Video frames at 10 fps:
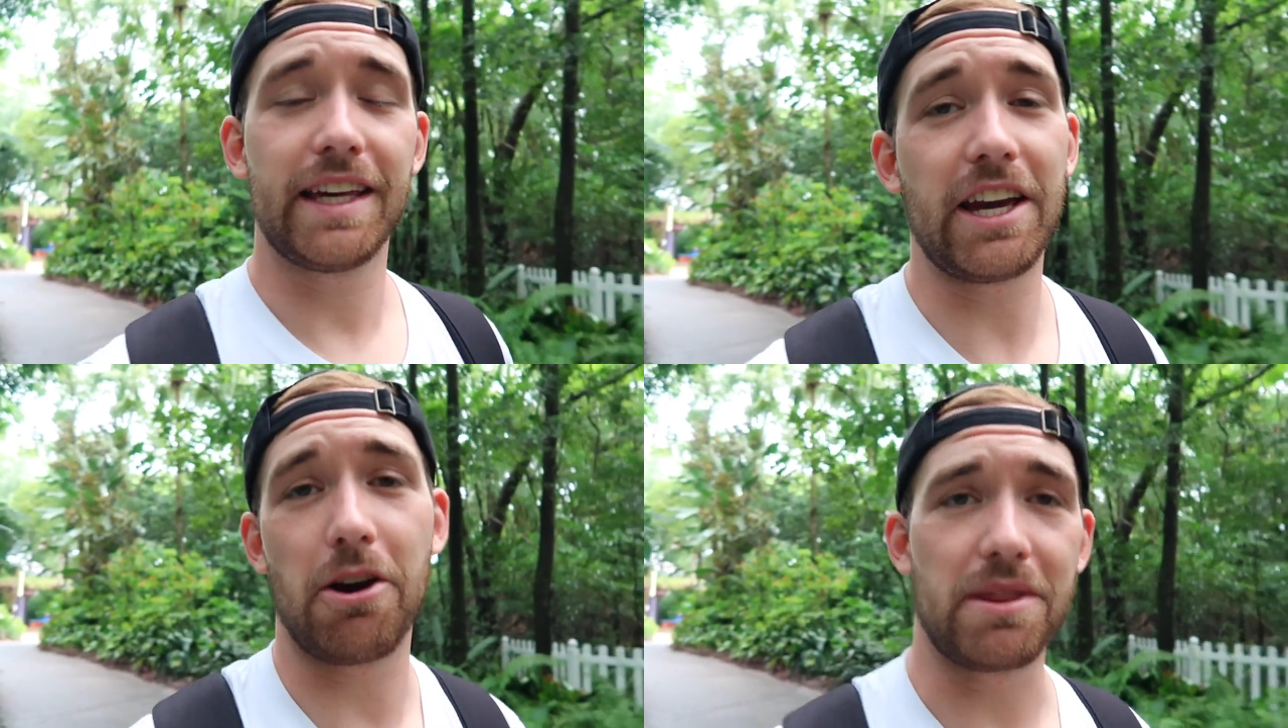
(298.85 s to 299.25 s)

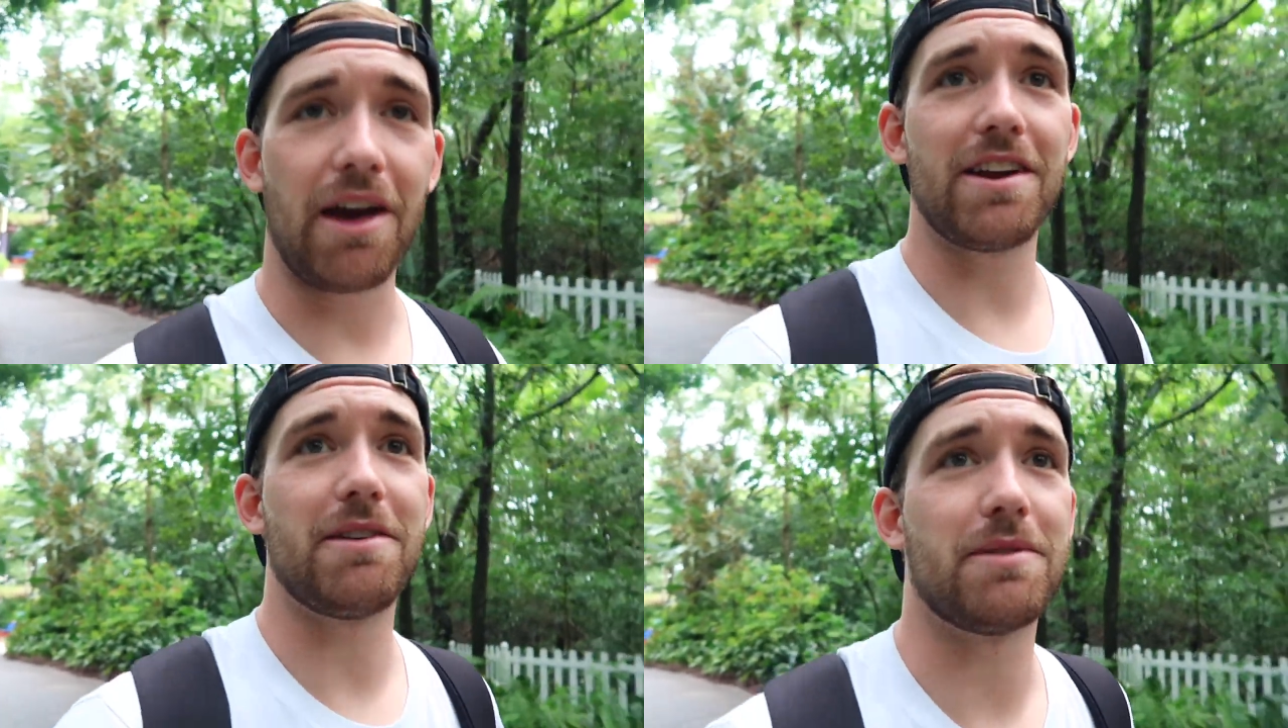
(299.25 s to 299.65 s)
can't go
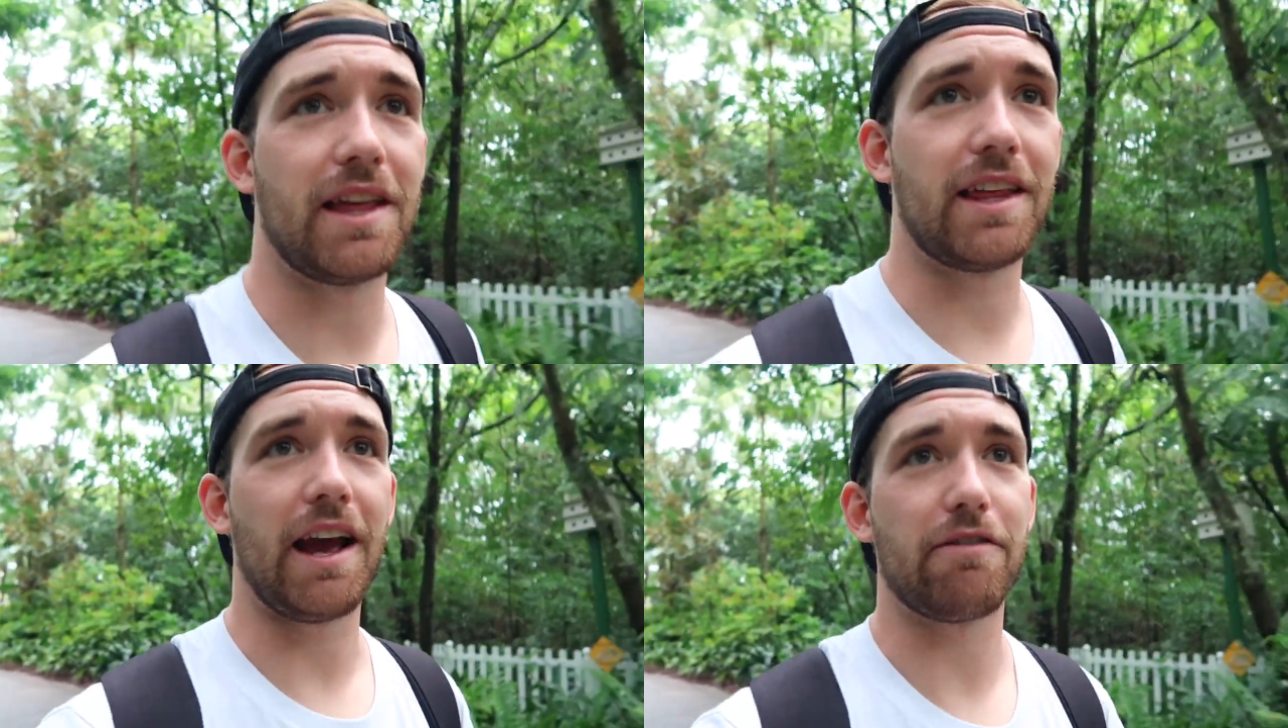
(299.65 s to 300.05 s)
without eating with
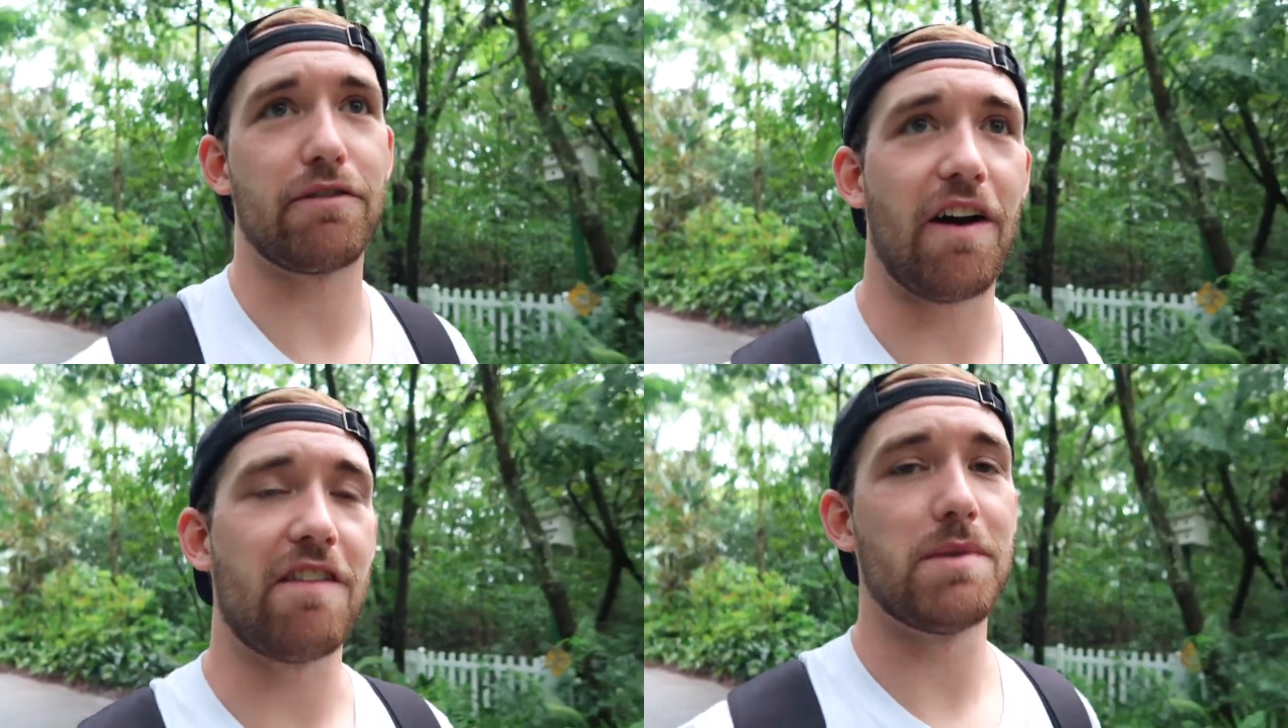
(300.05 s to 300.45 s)
that like
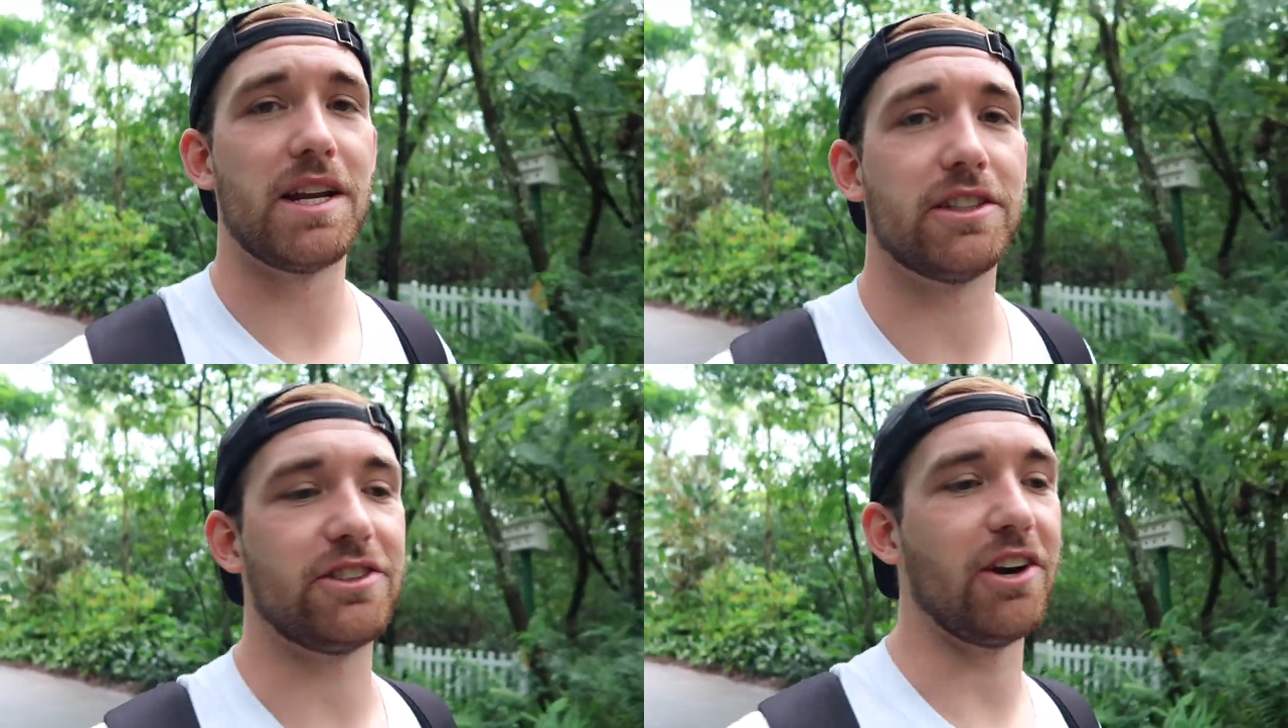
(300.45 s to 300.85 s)
every 5 minutes.